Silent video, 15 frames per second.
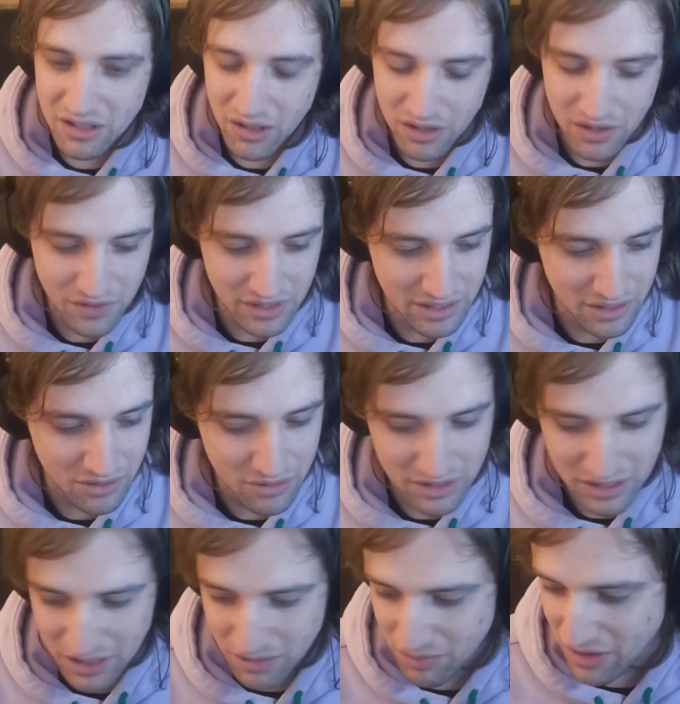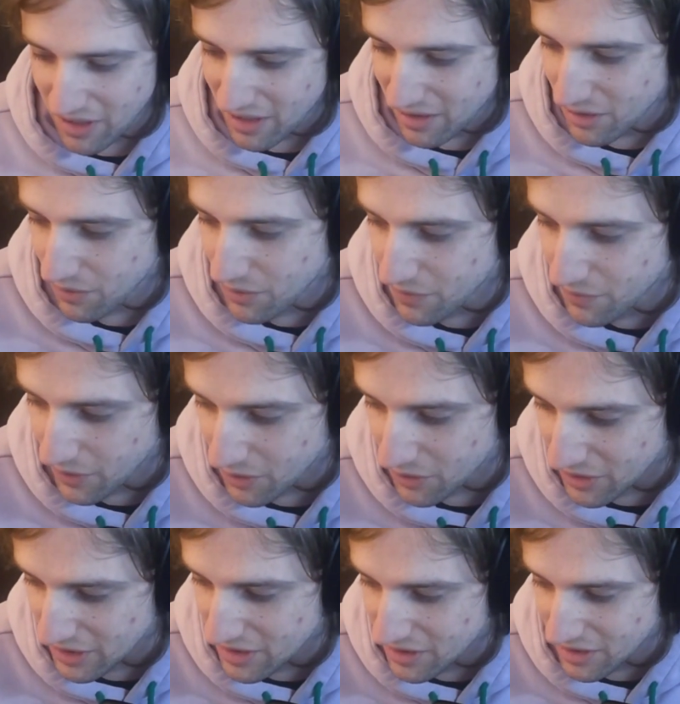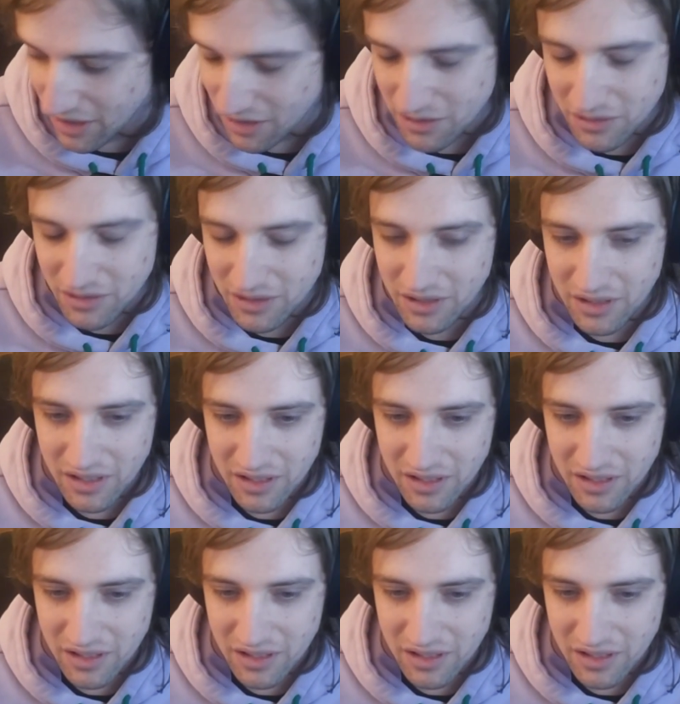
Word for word: So I'll give you a little tip there. So if you follow this channel,